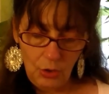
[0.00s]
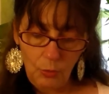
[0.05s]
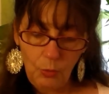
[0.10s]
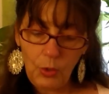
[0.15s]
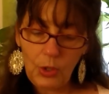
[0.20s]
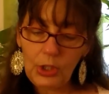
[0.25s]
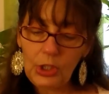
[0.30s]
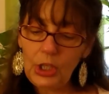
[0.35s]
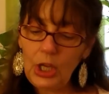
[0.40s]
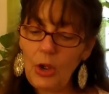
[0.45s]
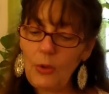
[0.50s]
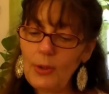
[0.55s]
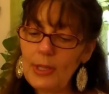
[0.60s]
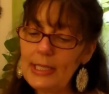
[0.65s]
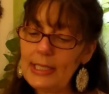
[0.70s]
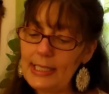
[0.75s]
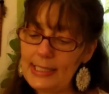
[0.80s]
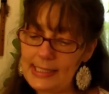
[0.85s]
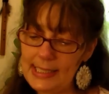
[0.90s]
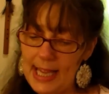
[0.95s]
wouldn't go in
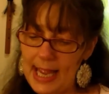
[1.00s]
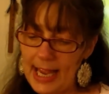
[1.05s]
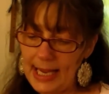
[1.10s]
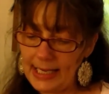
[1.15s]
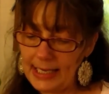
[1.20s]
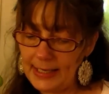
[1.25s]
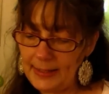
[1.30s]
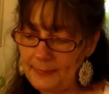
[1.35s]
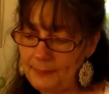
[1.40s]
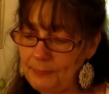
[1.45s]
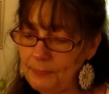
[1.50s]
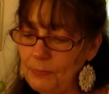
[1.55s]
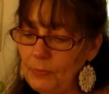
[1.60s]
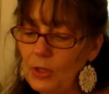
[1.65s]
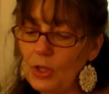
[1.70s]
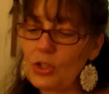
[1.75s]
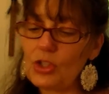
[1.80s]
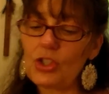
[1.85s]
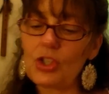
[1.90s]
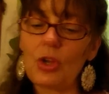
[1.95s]
the deck,
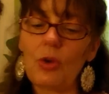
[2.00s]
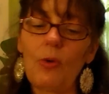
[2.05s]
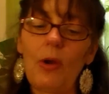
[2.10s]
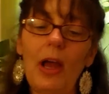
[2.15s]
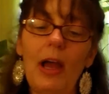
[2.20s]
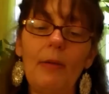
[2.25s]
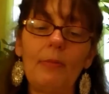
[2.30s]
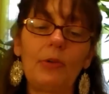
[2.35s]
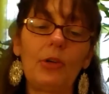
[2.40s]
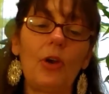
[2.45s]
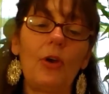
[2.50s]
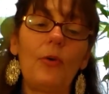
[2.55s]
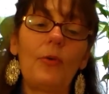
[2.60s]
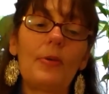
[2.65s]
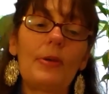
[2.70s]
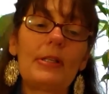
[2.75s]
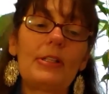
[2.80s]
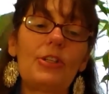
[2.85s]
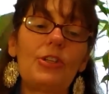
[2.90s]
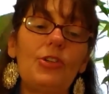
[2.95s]
so I'm
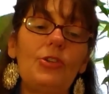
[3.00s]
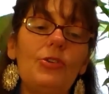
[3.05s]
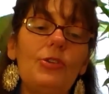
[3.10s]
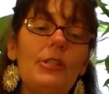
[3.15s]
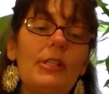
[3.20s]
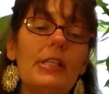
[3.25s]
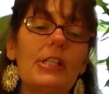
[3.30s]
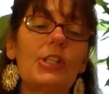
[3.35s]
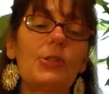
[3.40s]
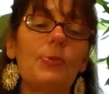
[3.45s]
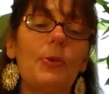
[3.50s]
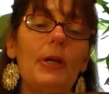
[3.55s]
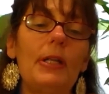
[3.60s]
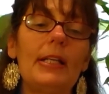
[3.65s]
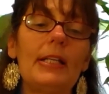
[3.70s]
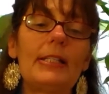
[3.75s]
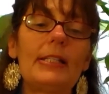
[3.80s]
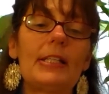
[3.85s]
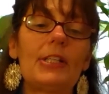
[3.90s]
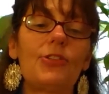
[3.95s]
going to use this one.
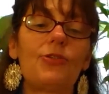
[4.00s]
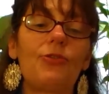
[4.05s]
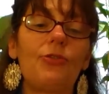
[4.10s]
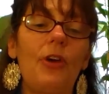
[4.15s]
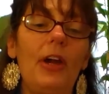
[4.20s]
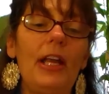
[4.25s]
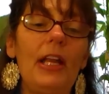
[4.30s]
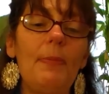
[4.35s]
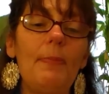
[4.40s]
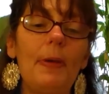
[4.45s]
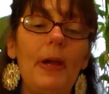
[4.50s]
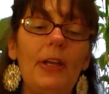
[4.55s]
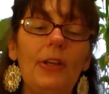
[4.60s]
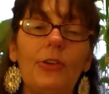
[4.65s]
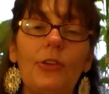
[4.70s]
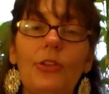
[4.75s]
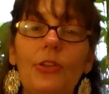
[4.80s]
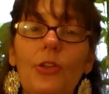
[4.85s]
It says, write about your